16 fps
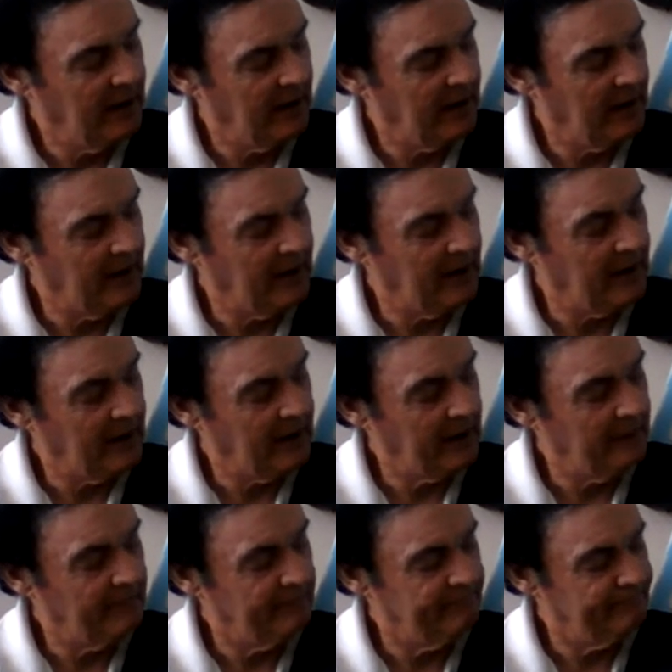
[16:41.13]
um,
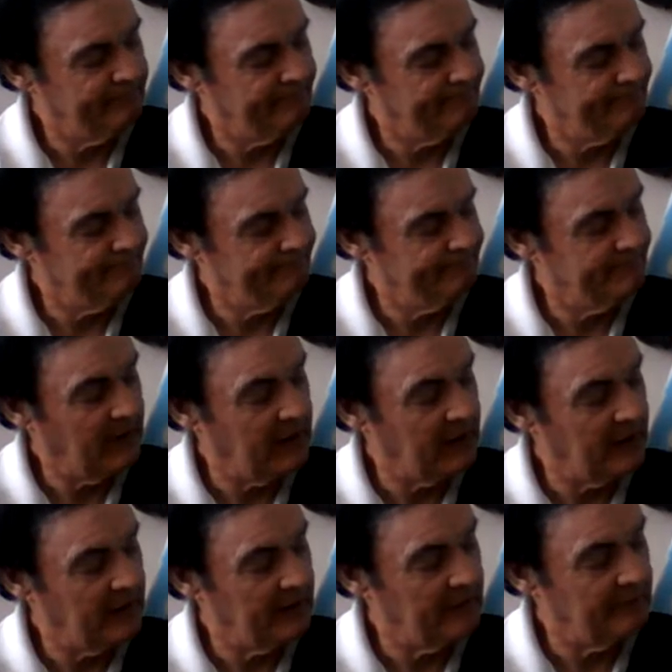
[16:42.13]
uh,
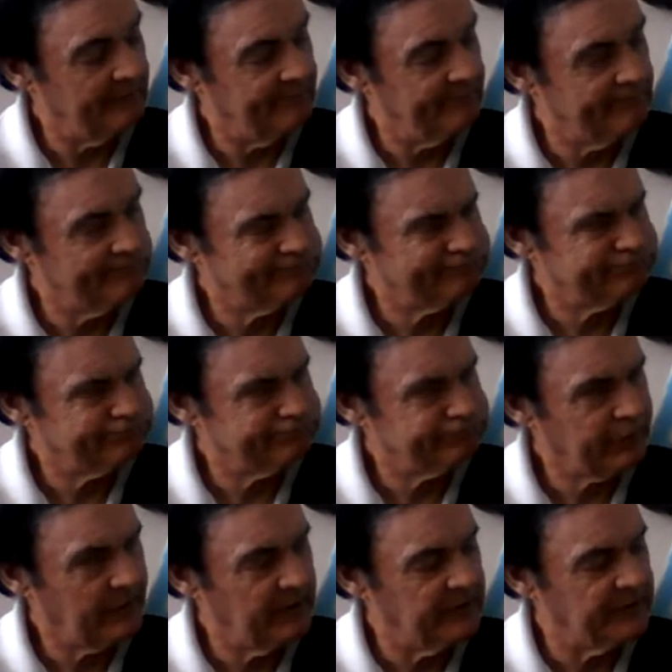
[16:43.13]

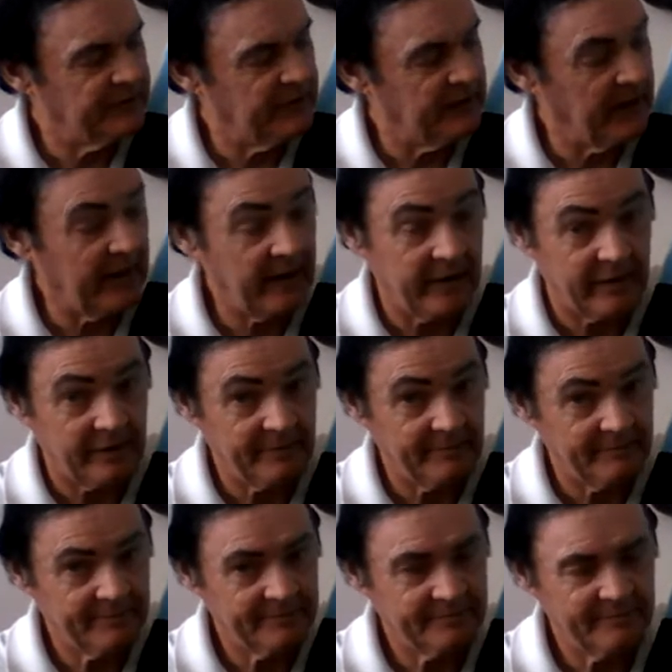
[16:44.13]
it's the
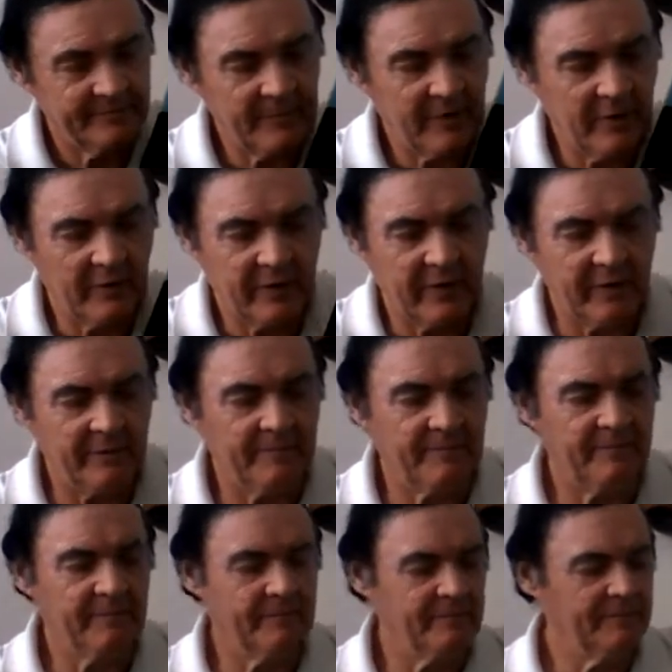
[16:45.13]
A. Okay.
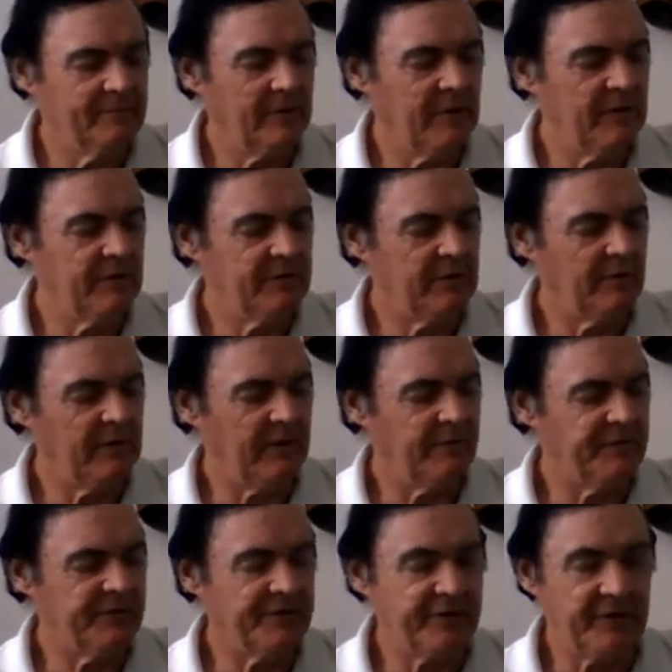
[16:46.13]
So we have
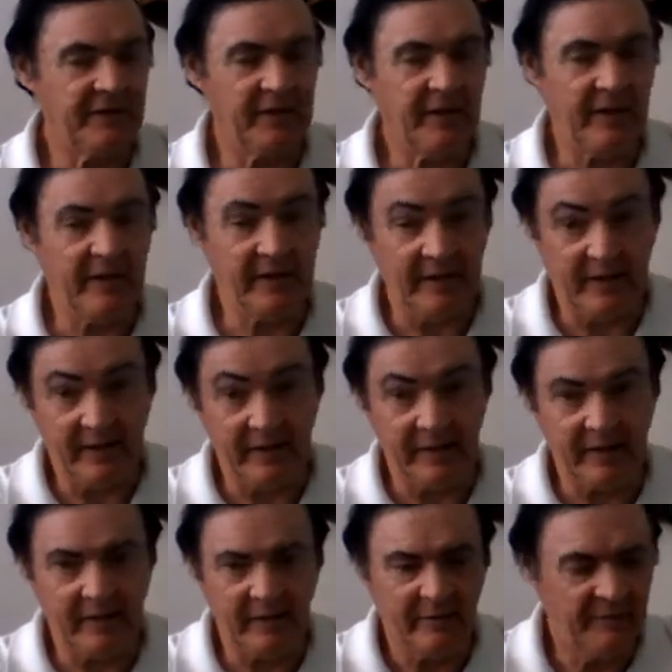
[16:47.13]
C and
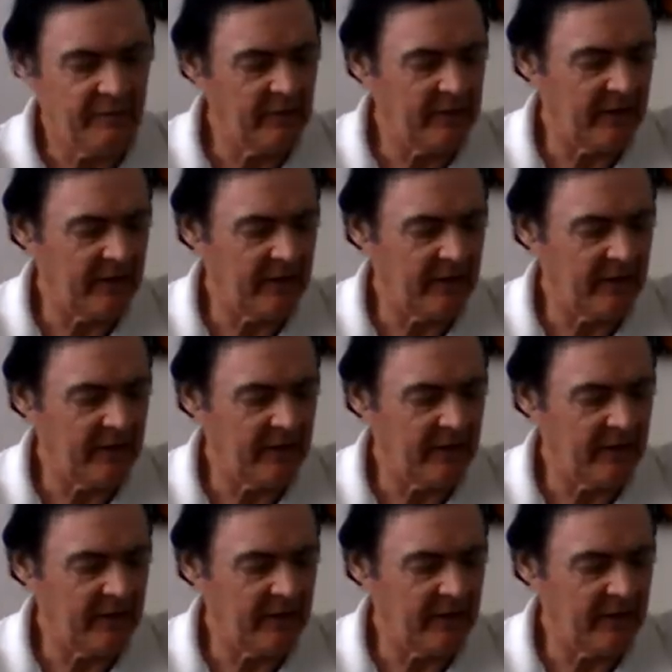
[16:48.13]
A for the,